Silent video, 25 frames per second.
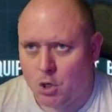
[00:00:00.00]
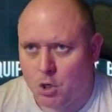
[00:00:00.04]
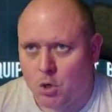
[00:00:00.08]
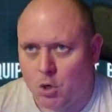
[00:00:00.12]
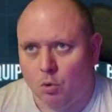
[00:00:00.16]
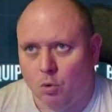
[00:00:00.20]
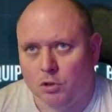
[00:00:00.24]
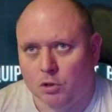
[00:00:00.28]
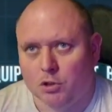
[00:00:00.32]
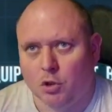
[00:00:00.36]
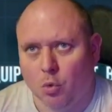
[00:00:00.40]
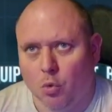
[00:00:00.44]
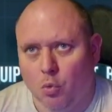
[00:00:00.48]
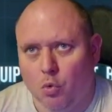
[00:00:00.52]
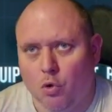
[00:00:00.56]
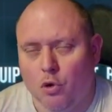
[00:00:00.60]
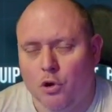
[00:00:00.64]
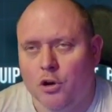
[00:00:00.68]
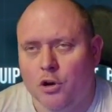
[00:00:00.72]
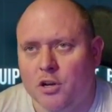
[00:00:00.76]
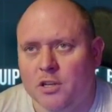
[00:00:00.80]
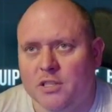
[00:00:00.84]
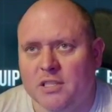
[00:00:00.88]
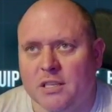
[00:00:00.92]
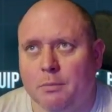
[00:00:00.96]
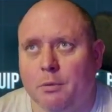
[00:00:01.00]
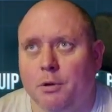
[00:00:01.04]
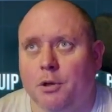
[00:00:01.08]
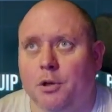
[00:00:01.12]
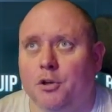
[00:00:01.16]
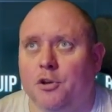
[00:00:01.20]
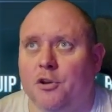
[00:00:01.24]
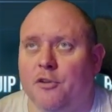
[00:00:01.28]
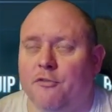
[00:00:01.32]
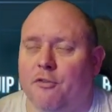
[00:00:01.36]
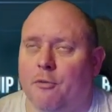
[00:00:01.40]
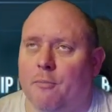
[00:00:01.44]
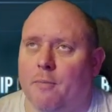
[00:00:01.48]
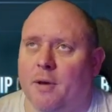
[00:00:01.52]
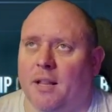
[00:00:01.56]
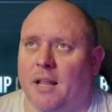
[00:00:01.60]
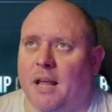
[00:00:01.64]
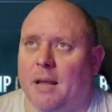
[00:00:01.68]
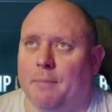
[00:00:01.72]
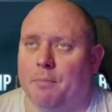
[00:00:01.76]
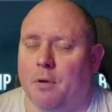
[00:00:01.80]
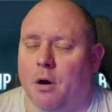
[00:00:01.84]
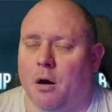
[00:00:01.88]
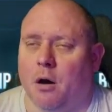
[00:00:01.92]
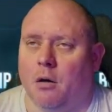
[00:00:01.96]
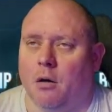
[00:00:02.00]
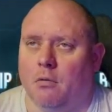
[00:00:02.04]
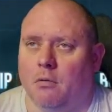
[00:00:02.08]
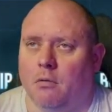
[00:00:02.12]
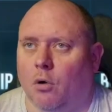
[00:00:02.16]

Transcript: What's the worst thing we can do for a melee bot?